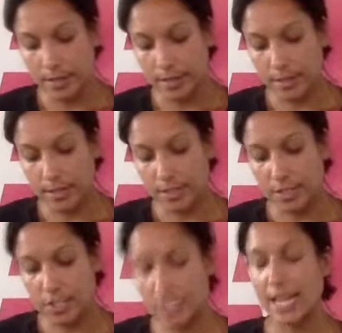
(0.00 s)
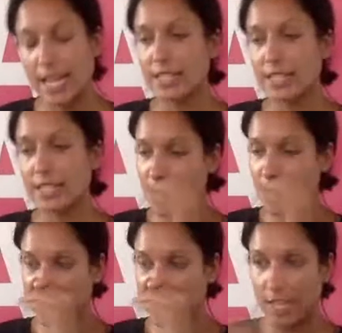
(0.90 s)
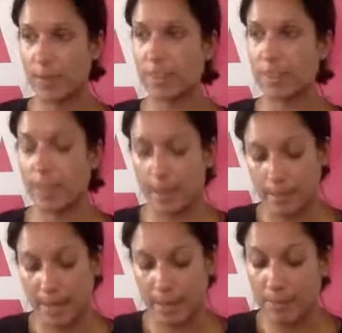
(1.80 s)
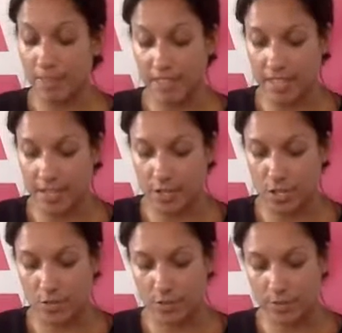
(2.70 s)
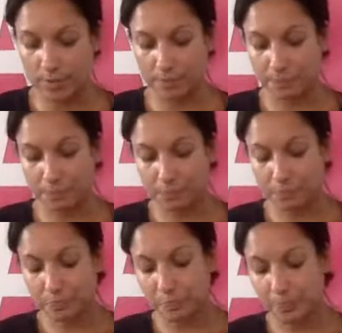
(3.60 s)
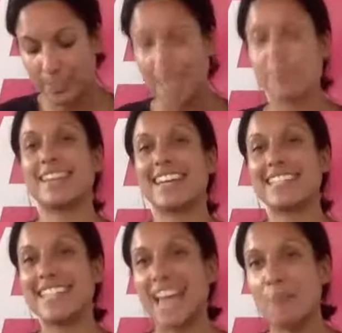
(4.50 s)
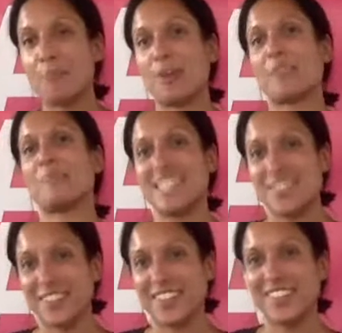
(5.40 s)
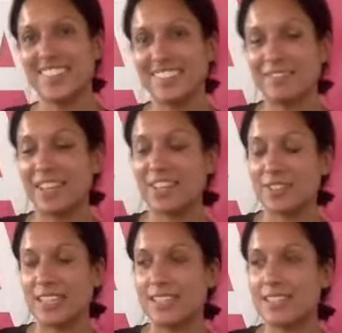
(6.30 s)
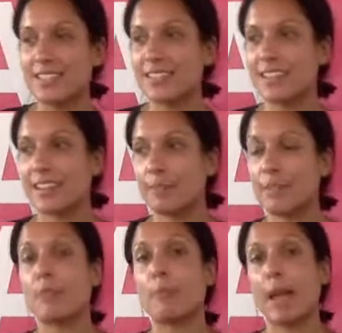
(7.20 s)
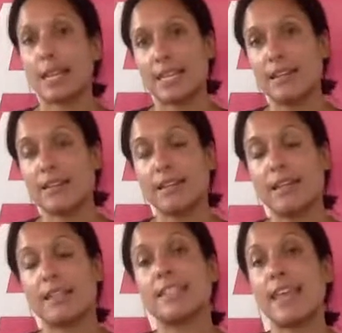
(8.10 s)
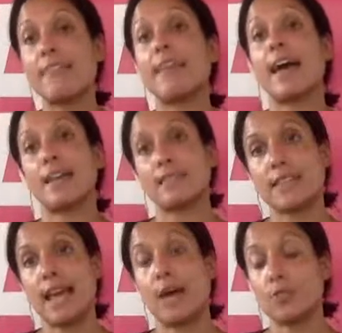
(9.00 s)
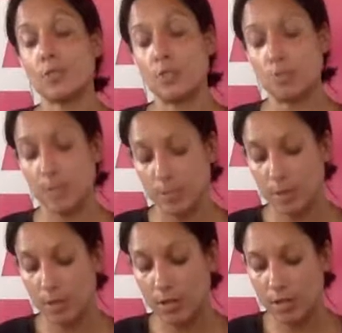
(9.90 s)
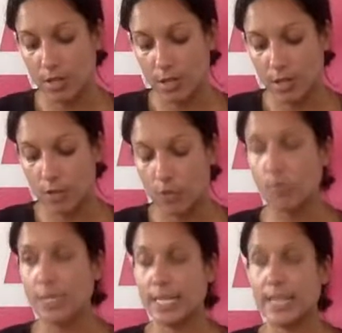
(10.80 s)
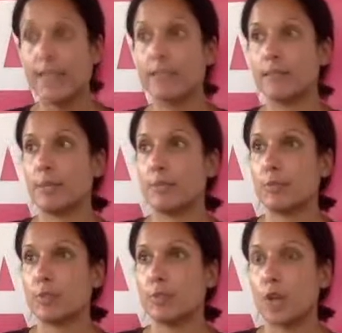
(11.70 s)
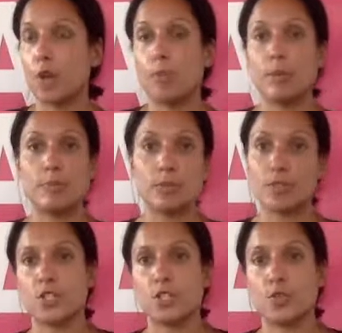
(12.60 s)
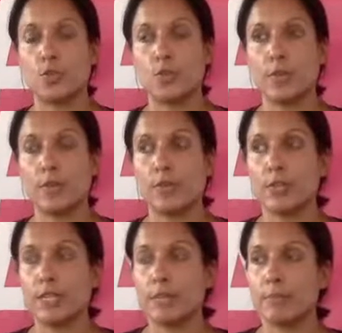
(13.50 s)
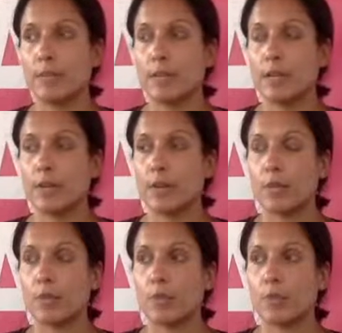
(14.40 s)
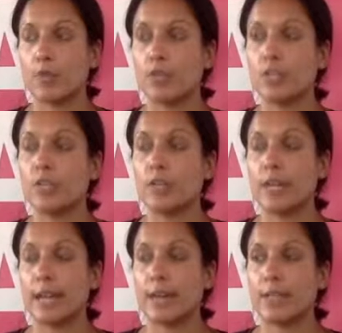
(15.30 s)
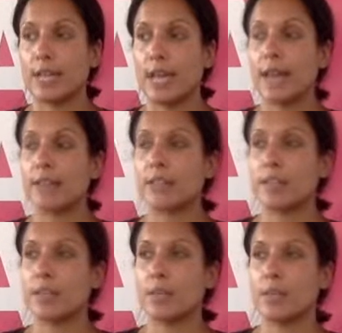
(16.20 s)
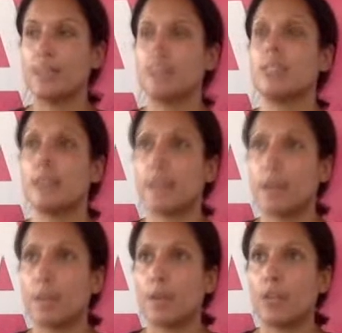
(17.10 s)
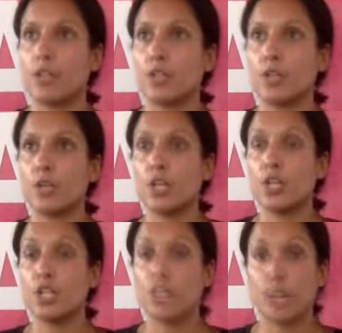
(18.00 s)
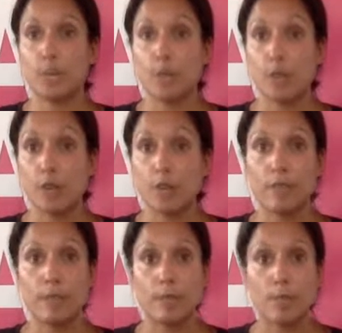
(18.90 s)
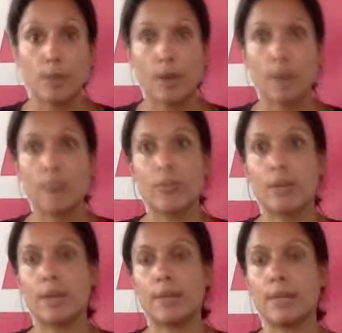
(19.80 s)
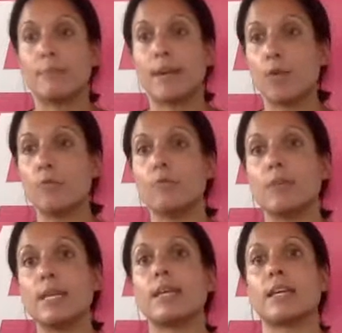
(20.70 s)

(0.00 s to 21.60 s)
And she ended her talk today with empathy in general. Keep collecting out-breath material, make your lists, be reminded, send that out to people who need it, people you know, people you don't. We have a really incredible opportunity right now to ask, like, what is it that I want to share more of, be more of in my own being,